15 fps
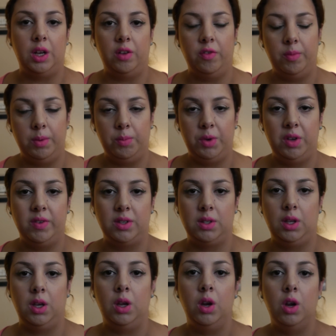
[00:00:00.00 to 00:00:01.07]
have been
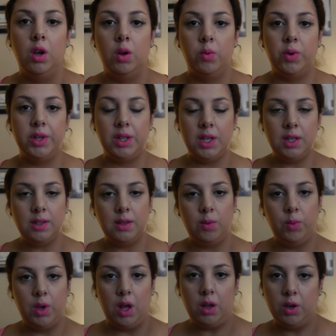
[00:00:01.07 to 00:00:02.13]
previously released,
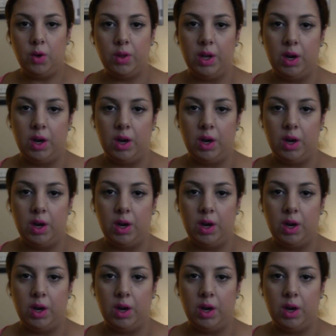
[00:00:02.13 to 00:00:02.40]
and we all know